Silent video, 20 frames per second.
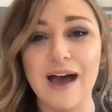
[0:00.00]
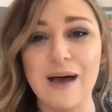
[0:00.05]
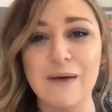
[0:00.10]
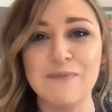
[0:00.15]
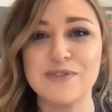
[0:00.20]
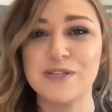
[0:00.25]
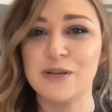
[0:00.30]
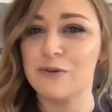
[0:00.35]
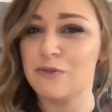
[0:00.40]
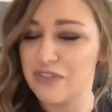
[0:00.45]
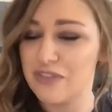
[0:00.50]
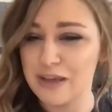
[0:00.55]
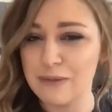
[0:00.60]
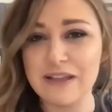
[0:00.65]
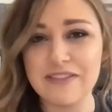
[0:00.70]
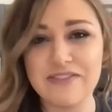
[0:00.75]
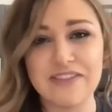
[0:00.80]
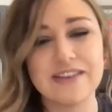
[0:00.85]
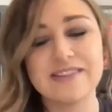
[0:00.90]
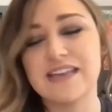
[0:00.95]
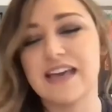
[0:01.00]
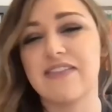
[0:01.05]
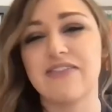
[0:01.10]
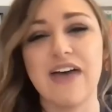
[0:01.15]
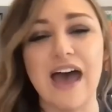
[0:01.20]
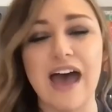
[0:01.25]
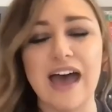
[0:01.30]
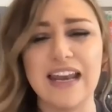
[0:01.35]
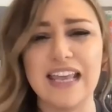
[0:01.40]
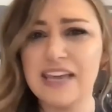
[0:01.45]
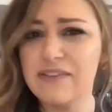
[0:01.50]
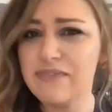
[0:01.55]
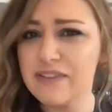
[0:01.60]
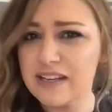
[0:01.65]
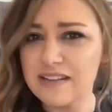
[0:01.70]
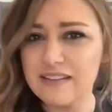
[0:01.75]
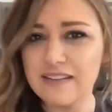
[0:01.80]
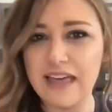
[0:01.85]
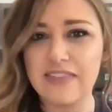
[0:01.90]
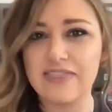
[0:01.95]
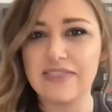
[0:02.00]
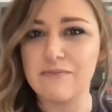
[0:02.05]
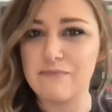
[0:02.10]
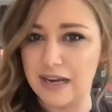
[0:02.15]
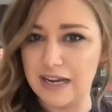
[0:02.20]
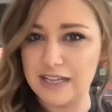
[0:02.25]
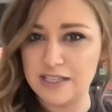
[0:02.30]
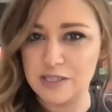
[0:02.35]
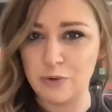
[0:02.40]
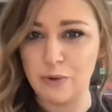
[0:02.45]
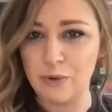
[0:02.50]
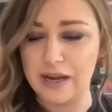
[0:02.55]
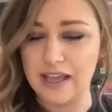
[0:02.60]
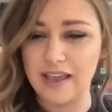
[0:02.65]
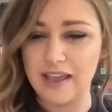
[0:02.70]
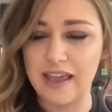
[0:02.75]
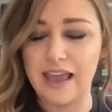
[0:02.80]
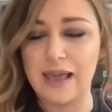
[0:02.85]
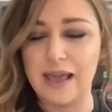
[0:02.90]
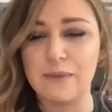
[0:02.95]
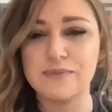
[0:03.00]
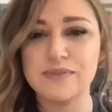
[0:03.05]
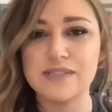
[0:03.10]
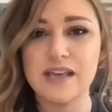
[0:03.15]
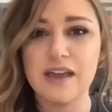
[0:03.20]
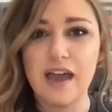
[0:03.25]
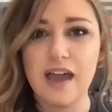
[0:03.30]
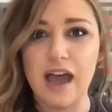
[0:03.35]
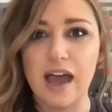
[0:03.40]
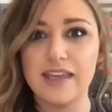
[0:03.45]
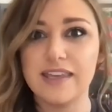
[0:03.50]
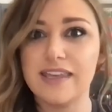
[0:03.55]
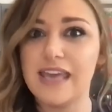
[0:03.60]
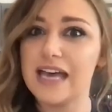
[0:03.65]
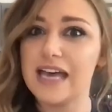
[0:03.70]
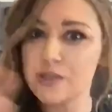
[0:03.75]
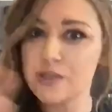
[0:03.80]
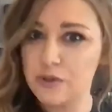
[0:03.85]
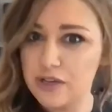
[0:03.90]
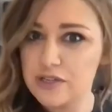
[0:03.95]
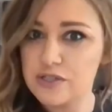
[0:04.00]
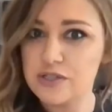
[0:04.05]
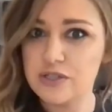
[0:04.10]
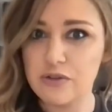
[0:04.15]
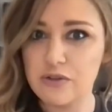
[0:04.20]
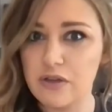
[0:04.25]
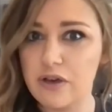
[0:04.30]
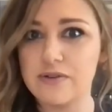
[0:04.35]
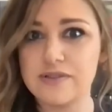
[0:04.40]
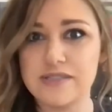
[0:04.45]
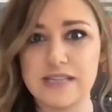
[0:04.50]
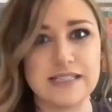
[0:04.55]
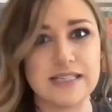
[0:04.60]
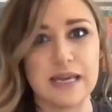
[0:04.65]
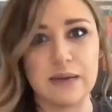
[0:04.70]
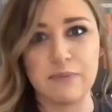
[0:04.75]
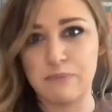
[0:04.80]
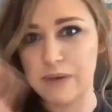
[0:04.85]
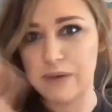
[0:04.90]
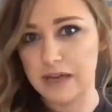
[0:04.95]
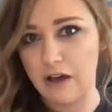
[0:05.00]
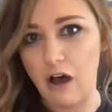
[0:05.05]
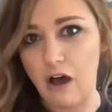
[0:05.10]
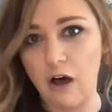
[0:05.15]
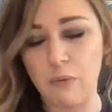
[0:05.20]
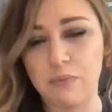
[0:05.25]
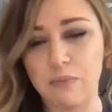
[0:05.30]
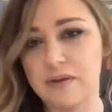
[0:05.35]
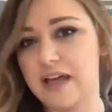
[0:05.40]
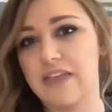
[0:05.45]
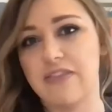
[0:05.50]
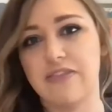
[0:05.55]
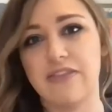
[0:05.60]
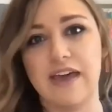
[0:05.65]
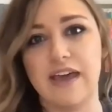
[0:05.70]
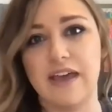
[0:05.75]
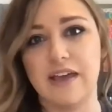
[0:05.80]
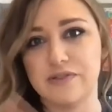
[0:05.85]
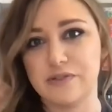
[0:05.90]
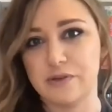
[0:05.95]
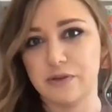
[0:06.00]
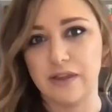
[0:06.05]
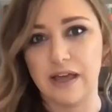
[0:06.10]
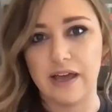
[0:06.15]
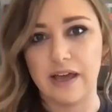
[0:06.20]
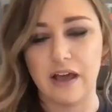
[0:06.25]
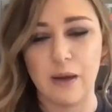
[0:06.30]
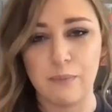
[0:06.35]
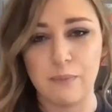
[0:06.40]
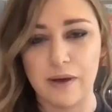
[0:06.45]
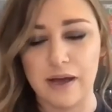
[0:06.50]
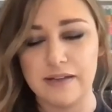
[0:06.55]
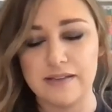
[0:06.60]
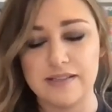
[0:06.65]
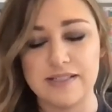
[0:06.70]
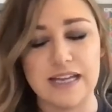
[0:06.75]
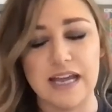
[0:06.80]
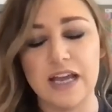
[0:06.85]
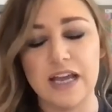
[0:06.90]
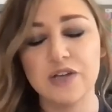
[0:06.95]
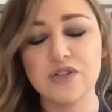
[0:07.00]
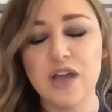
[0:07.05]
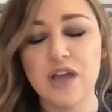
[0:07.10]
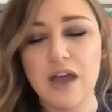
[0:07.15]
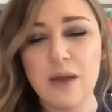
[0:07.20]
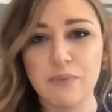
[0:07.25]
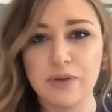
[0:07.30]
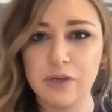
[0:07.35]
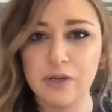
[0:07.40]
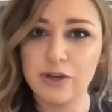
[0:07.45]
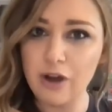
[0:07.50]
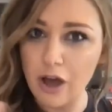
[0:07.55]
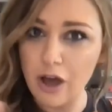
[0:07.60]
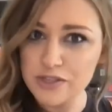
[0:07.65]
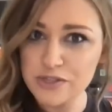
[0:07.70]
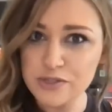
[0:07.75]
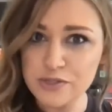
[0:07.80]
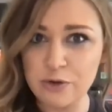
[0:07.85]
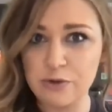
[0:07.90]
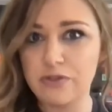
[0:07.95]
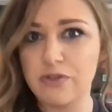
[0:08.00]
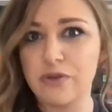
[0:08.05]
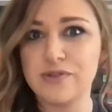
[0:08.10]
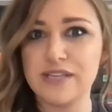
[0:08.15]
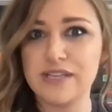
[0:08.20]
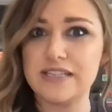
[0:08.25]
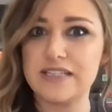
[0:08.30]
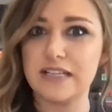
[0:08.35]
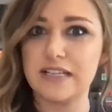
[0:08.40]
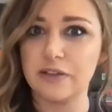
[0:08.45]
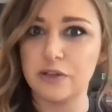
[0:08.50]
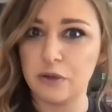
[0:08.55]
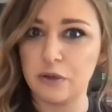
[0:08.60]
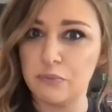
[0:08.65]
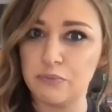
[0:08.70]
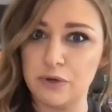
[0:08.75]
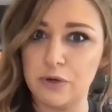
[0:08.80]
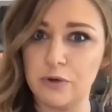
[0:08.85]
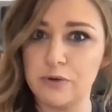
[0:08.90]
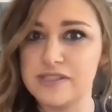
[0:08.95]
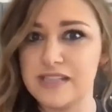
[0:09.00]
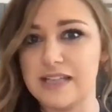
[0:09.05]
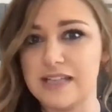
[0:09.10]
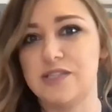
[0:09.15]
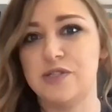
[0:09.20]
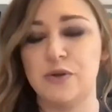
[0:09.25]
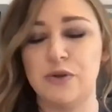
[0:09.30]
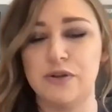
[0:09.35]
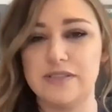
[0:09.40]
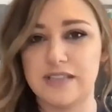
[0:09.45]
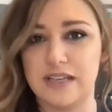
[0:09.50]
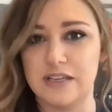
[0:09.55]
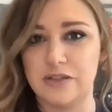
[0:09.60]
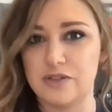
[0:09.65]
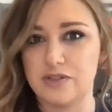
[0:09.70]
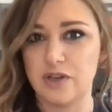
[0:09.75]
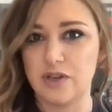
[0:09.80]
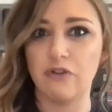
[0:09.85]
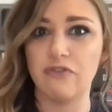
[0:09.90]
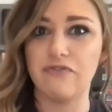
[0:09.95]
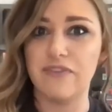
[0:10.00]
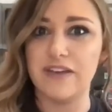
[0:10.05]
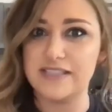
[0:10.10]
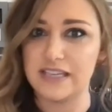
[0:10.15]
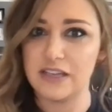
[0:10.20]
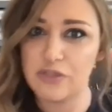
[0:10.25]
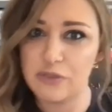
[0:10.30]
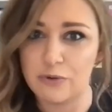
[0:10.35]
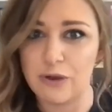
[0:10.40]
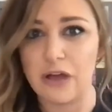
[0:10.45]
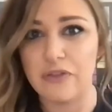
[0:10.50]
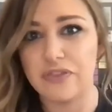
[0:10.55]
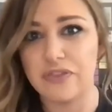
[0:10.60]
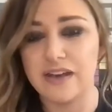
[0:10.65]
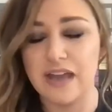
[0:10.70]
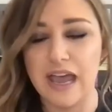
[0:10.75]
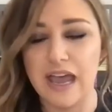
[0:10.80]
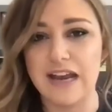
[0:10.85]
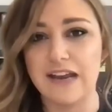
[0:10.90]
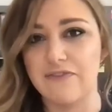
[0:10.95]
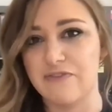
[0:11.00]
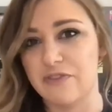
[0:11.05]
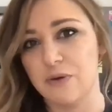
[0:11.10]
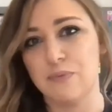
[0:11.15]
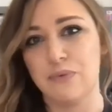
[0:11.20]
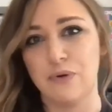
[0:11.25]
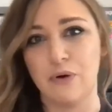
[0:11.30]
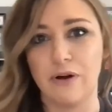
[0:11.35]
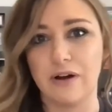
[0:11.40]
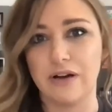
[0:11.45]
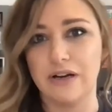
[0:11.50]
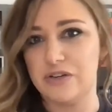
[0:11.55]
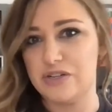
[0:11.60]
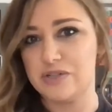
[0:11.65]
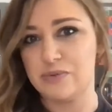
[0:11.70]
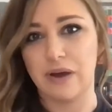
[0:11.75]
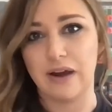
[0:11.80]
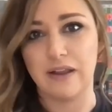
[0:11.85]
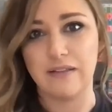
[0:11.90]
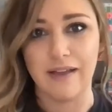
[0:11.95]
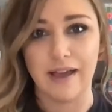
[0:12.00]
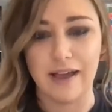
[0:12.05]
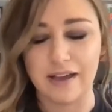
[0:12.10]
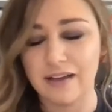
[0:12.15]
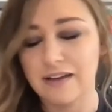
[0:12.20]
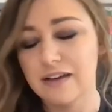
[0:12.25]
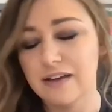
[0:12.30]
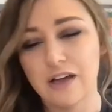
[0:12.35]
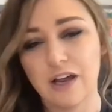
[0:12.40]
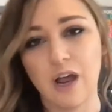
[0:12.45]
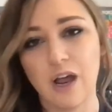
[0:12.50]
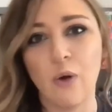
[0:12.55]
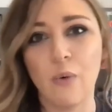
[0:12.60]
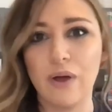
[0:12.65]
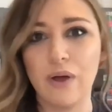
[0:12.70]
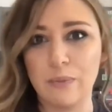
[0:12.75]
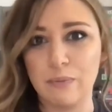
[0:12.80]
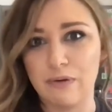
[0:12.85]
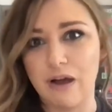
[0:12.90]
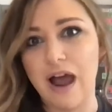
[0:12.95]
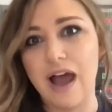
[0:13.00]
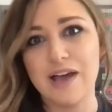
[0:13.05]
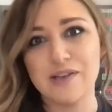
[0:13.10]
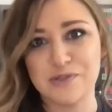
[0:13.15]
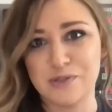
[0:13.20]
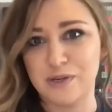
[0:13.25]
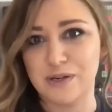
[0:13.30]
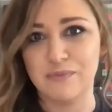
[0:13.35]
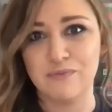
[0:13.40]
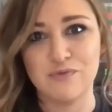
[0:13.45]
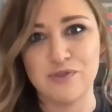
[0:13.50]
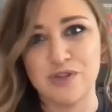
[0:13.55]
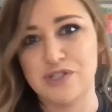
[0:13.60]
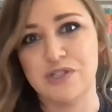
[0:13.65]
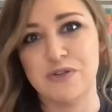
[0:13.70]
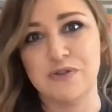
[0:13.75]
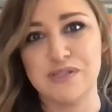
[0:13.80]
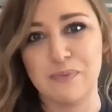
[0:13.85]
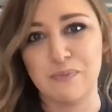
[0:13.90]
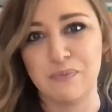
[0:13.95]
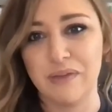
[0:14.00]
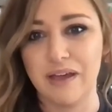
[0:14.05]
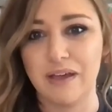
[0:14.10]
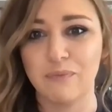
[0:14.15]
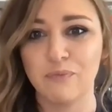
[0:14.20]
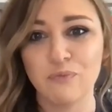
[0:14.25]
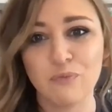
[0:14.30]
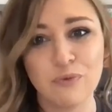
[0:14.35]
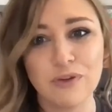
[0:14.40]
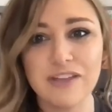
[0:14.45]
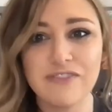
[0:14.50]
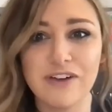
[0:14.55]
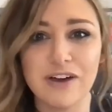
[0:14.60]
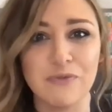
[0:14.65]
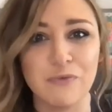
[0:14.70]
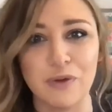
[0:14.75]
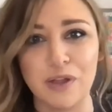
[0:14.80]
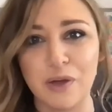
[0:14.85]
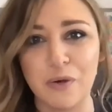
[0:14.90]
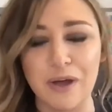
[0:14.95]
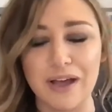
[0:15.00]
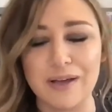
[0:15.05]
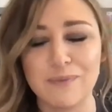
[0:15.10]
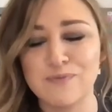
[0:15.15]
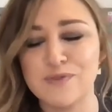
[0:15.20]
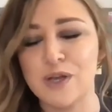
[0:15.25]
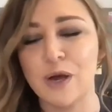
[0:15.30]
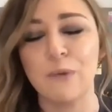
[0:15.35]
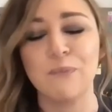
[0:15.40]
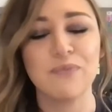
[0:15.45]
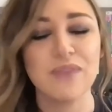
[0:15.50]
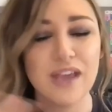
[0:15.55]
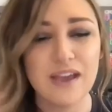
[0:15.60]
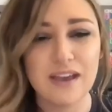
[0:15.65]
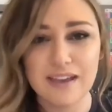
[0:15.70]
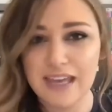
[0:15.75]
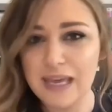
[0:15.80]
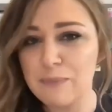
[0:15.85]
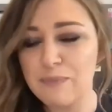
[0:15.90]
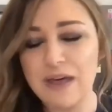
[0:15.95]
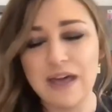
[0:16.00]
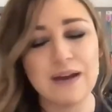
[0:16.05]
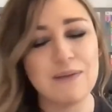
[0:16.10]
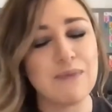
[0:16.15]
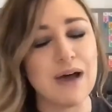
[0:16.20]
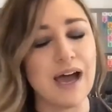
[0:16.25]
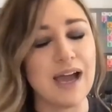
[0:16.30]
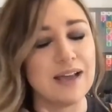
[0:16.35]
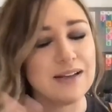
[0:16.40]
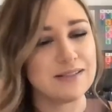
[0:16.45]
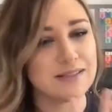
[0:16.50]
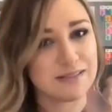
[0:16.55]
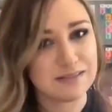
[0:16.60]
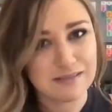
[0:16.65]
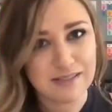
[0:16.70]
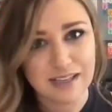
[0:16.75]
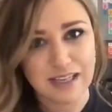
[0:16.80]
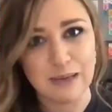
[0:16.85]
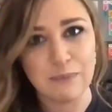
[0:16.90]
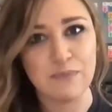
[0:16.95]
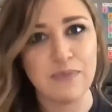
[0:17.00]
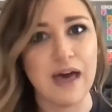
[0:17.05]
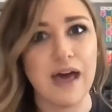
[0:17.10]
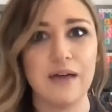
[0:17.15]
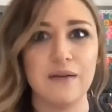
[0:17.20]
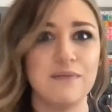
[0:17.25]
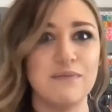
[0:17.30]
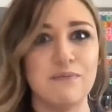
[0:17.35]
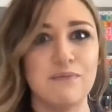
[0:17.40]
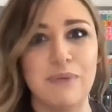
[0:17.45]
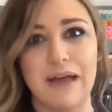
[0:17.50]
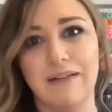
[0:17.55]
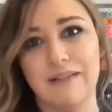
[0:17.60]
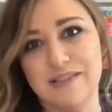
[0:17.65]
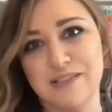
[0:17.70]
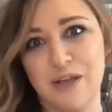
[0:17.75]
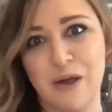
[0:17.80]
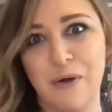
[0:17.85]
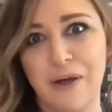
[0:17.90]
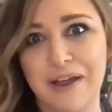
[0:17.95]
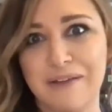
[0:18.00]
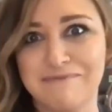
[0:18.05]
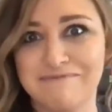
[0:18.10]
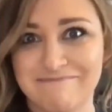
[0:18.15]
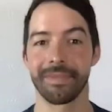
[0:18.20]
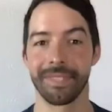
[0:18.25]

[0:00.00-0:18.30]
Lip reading: So think about things like that. Even like the minute to win it games. Yes, you can do those as like big all play things or like up on stage, but you can also turn those into little booths that students can just go visit throughout the night if they're bored and just want to like go win a prize or just do something really fun really quick. So keep that in mind. Keep that balance going.